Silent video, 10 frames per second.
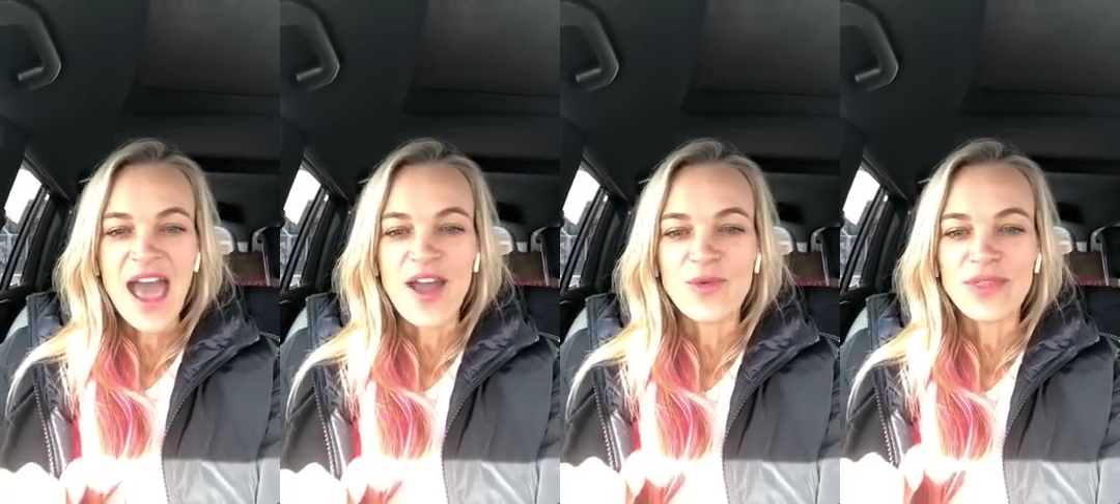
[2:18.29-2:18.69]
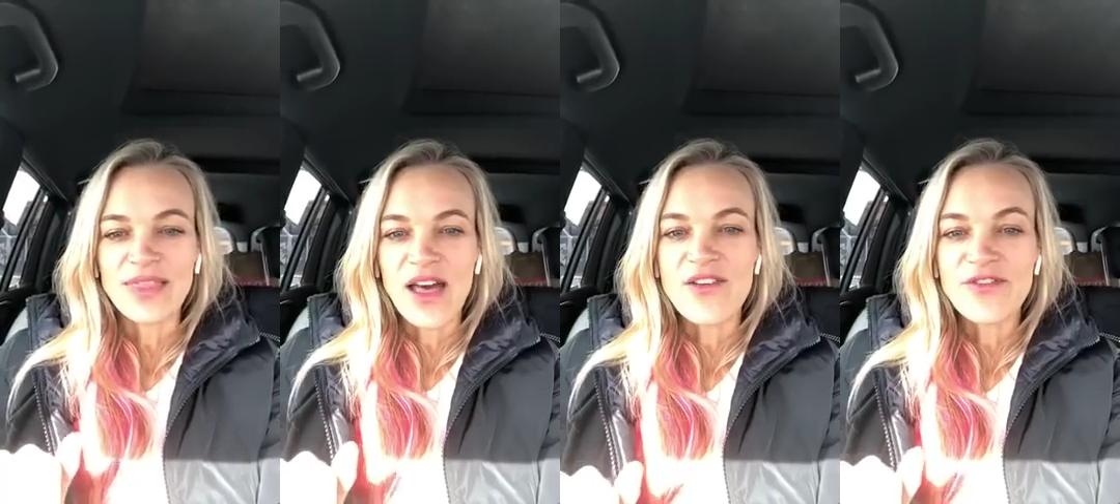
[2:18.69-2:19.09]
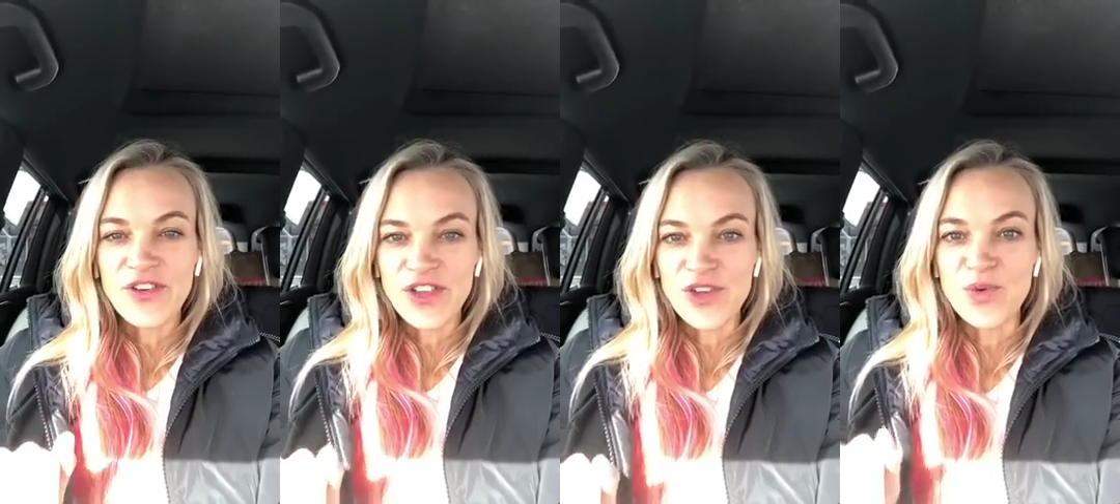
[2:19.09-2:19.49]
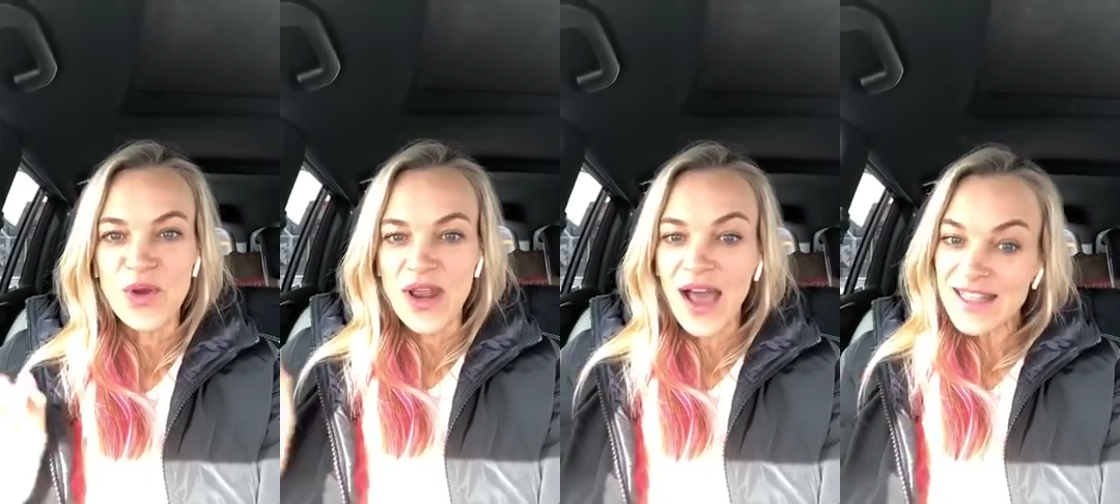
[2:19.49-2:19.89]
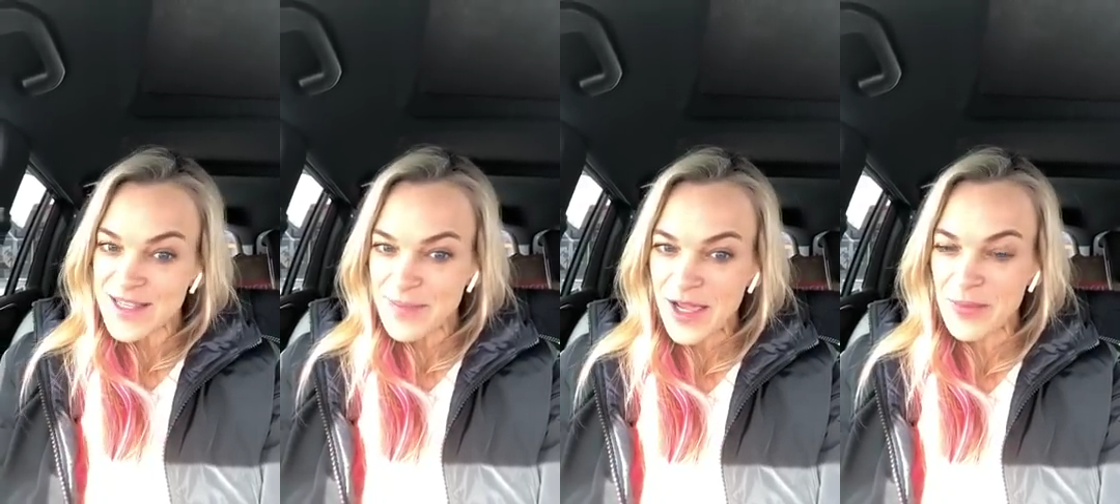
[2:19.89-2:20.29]
I would love for you not
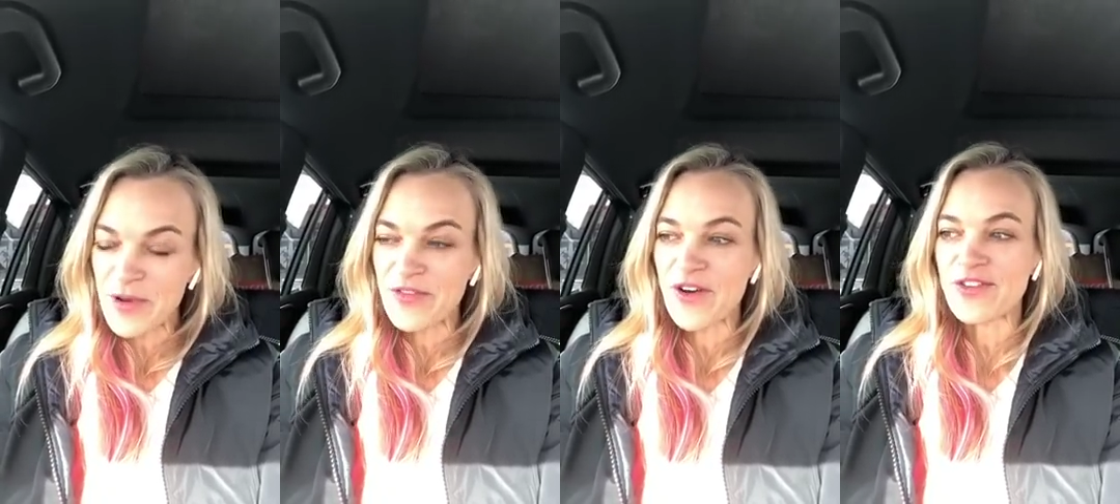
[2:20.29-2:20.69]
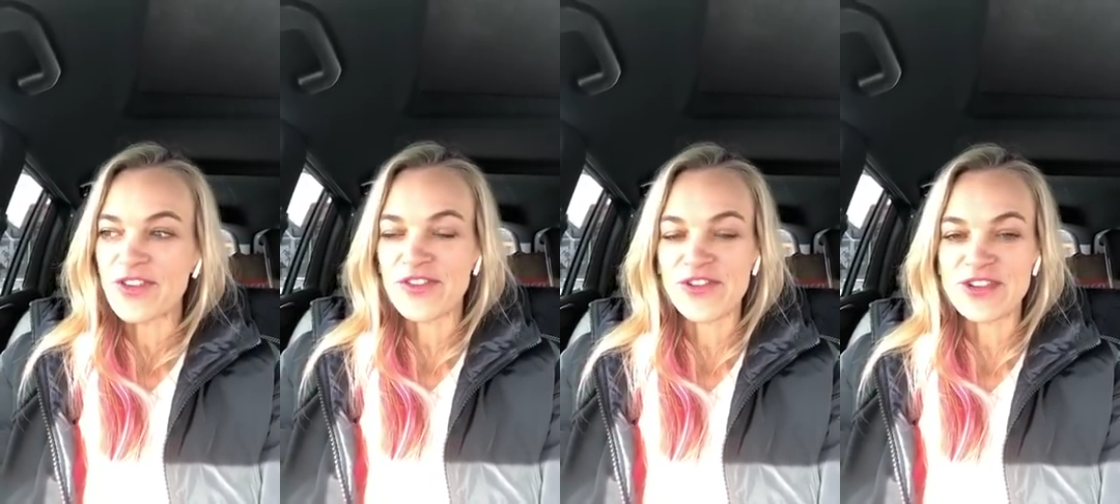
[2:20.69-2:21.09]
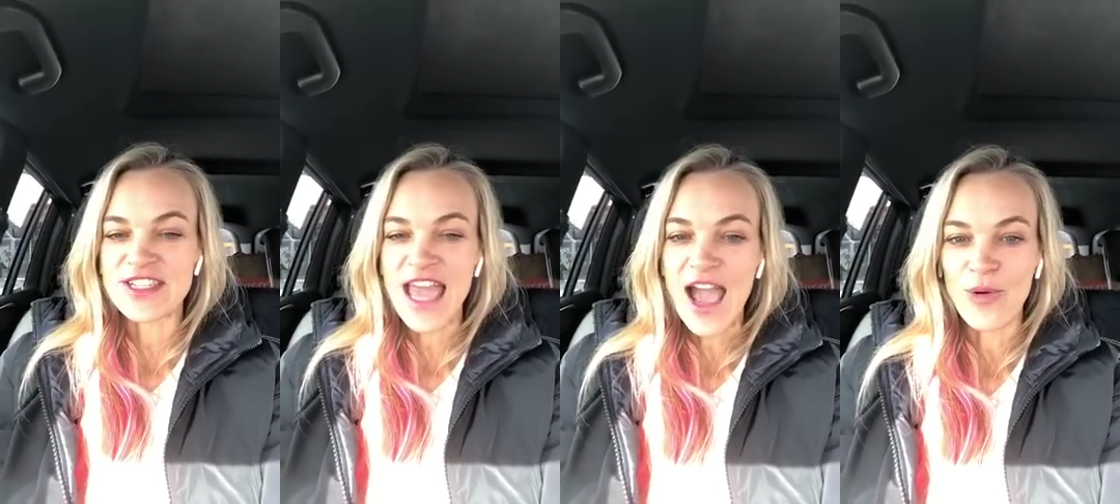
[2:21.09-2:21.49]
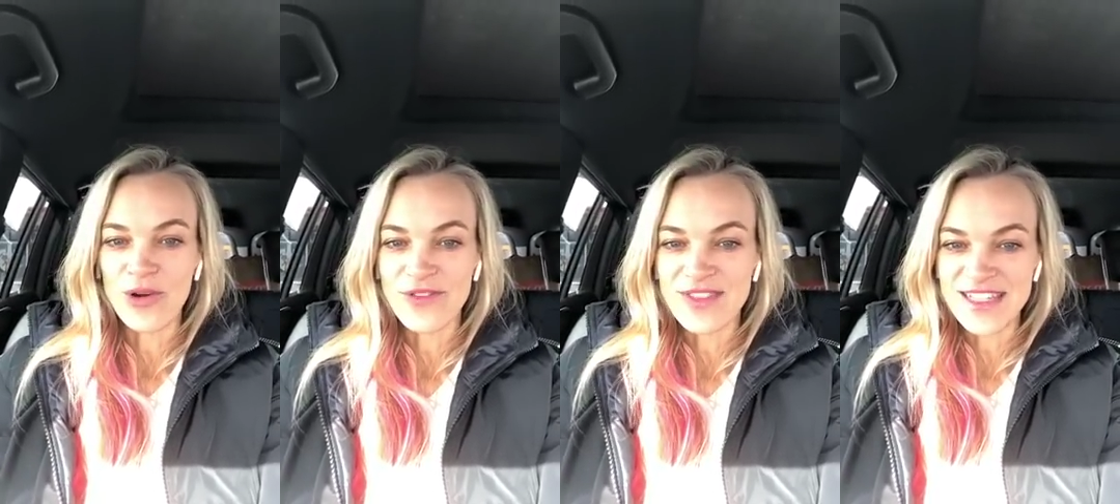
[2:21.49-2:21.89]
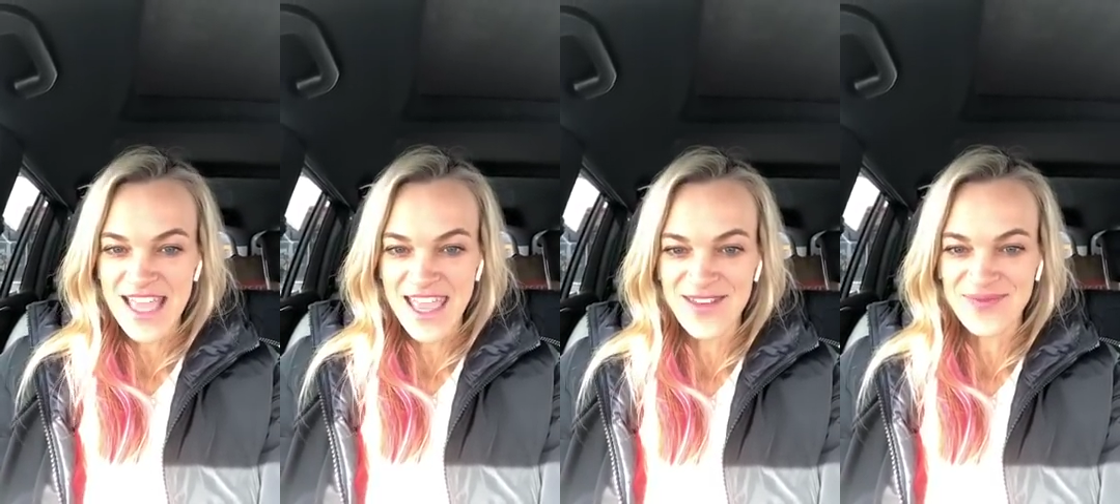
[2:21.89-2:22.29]
to pick up your phone for the first hour of the
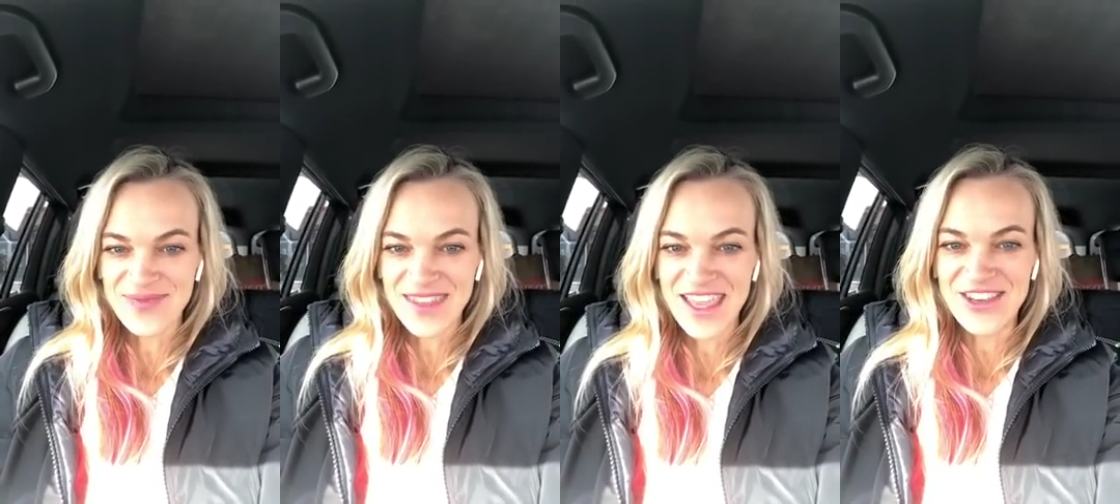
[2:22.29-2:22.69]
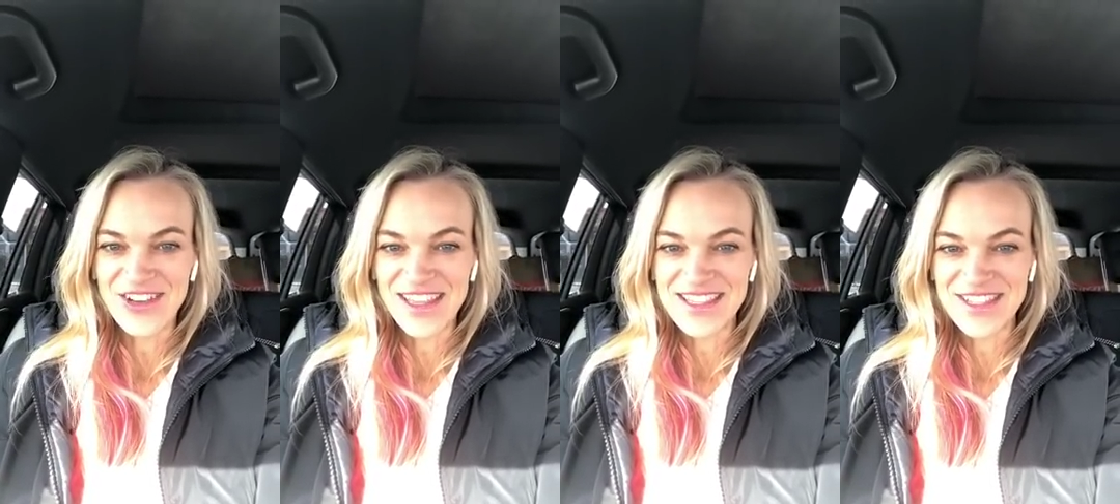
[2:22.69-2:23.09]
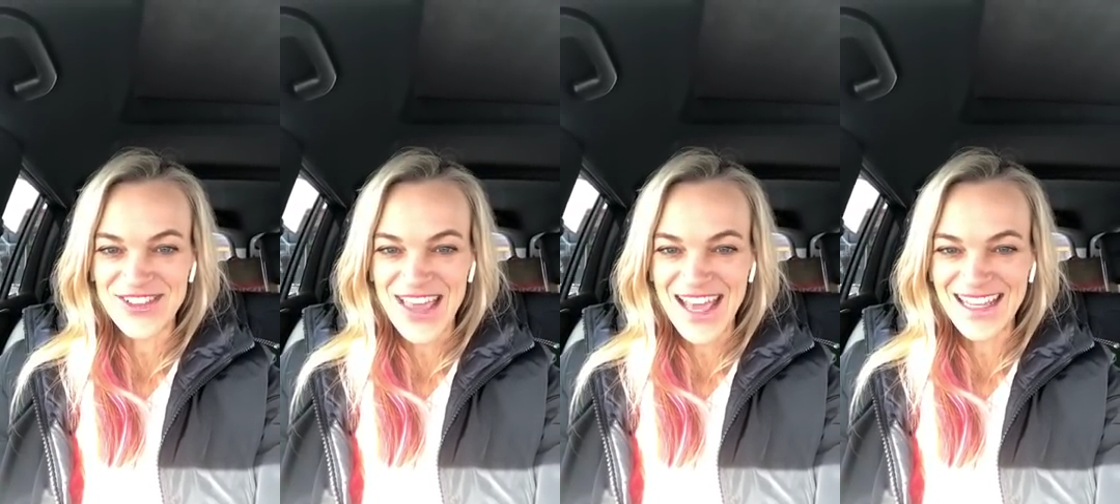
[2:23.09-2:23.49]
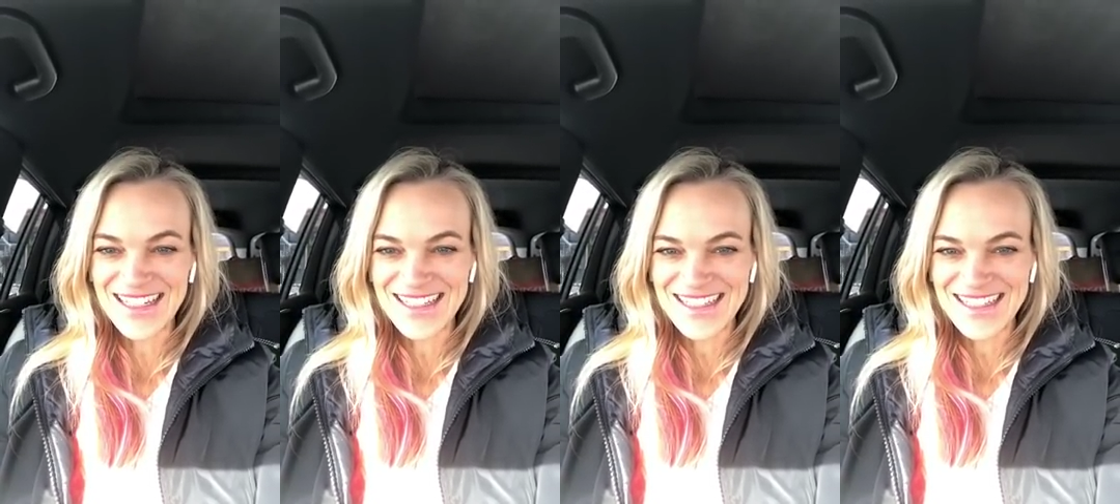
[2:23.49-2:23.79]
day. Can you guys do that?